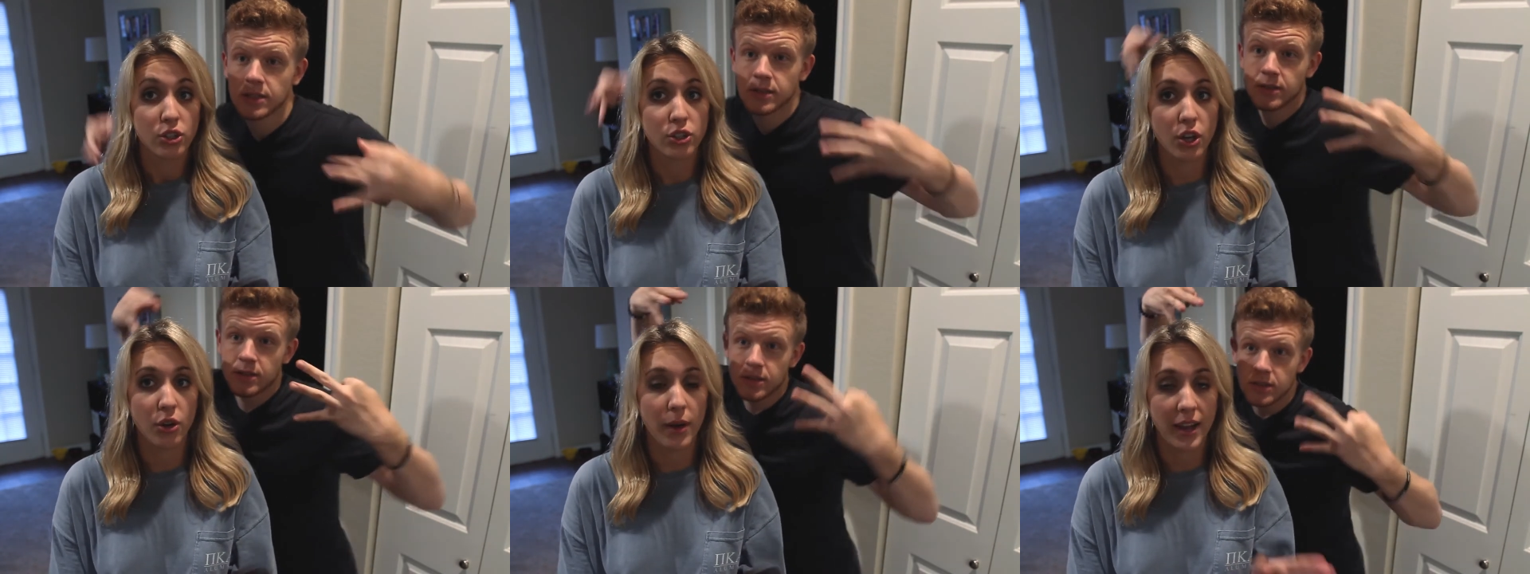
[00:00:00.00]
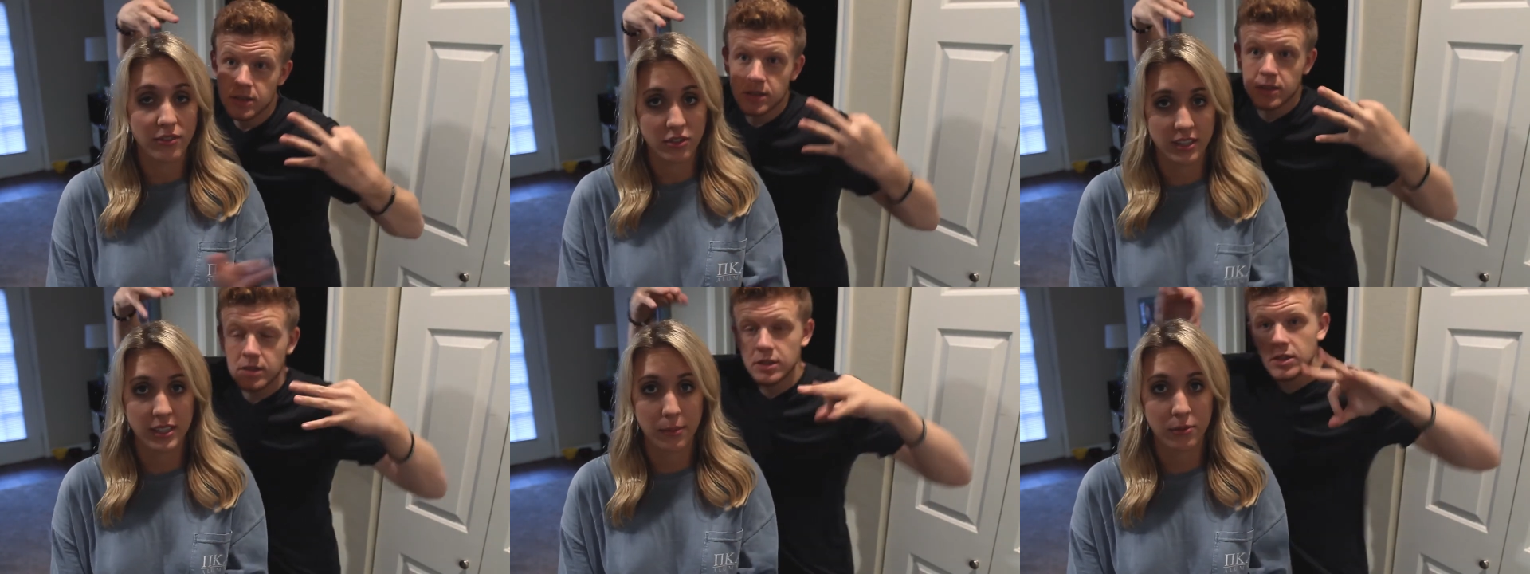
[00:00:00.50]
Speaker 1: So after
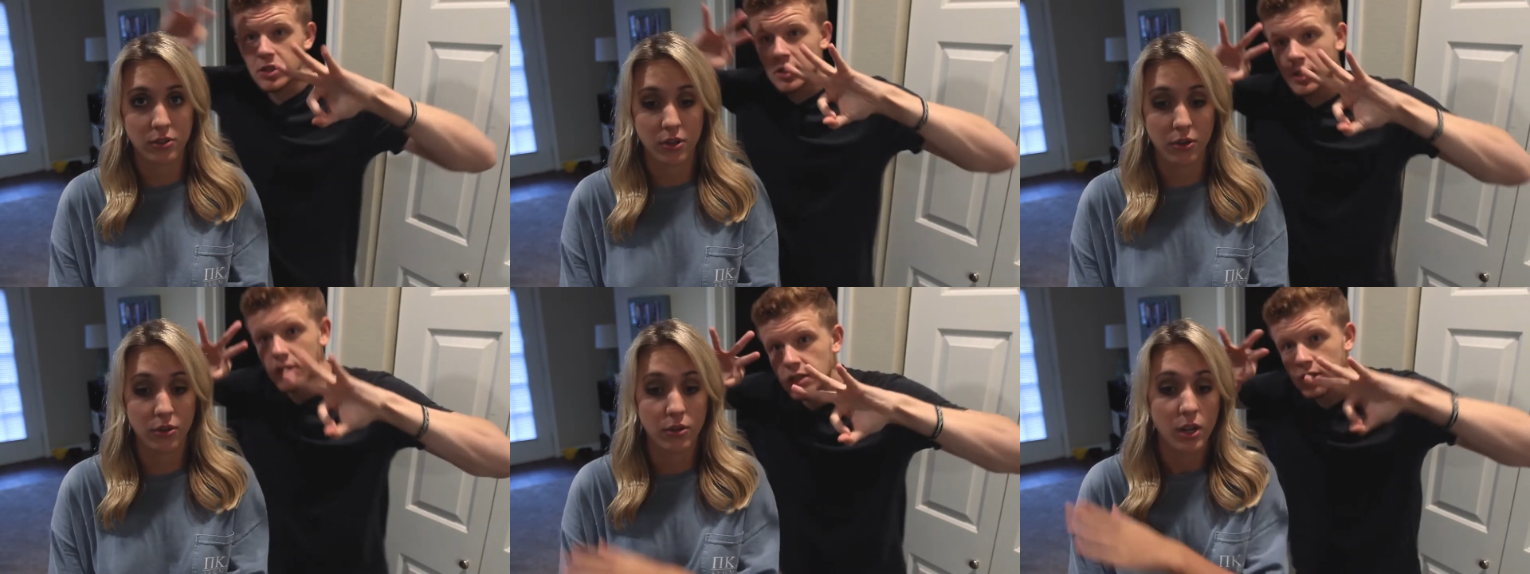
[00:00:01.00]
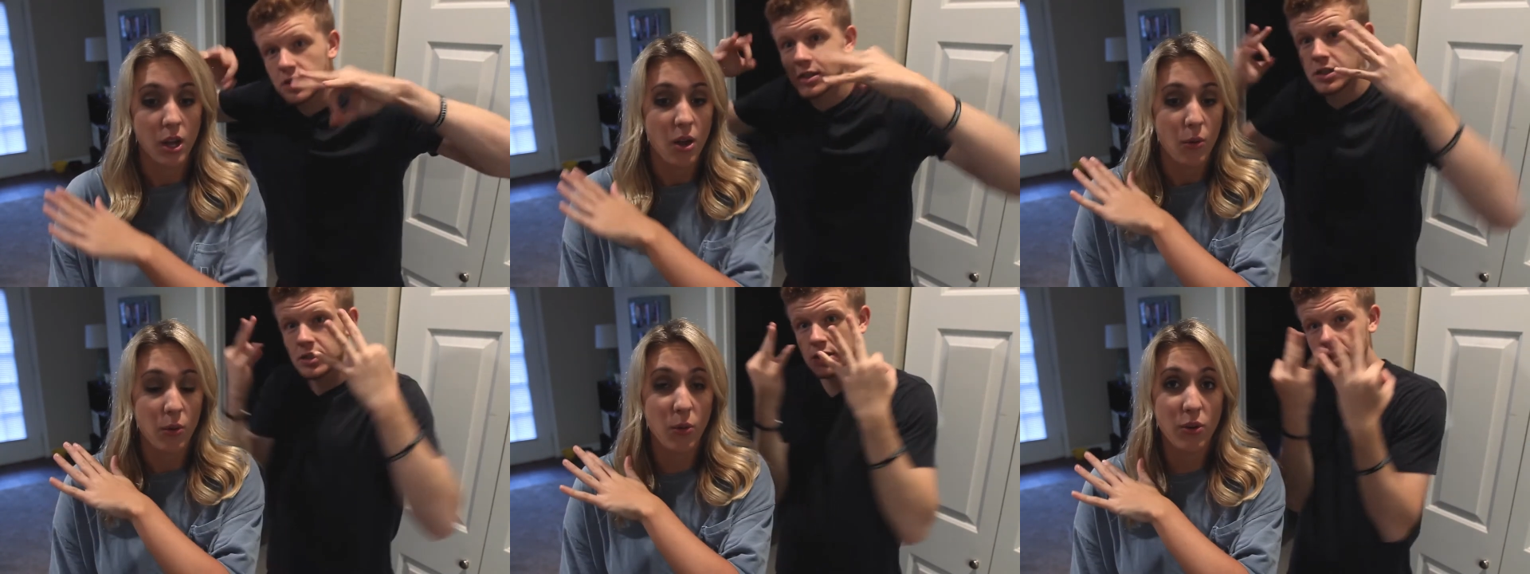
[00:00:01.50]
this episode,
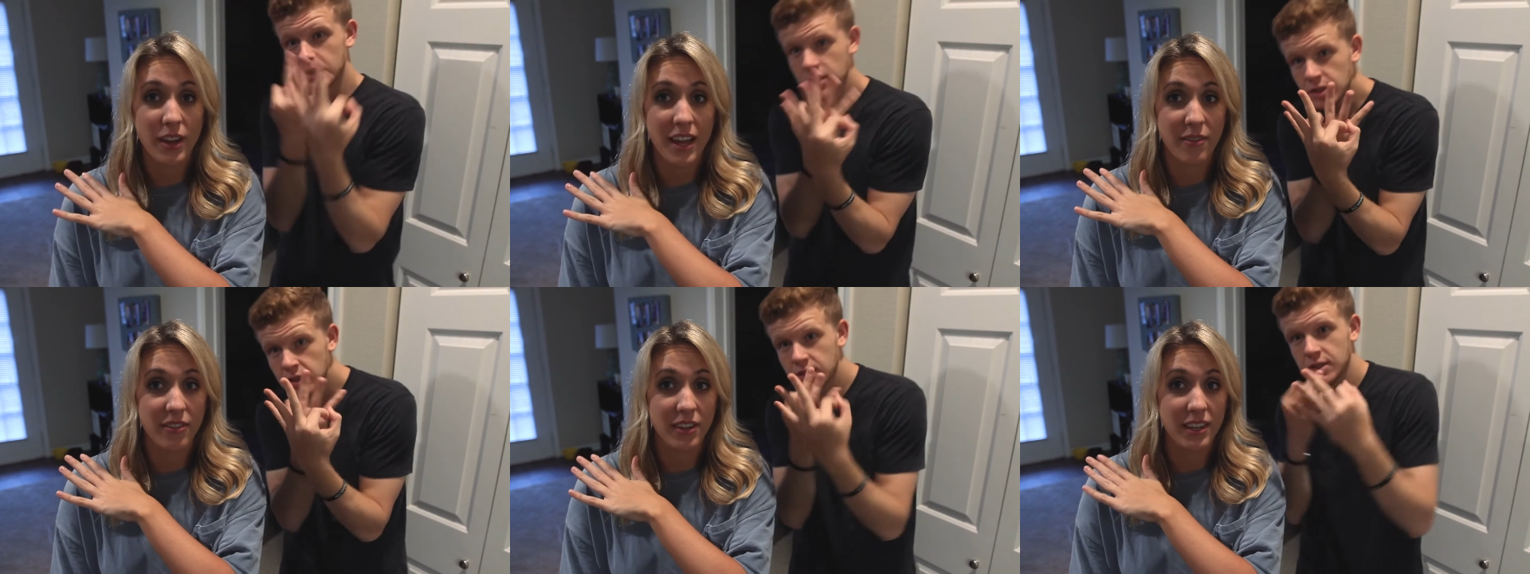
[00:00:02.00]
we won't have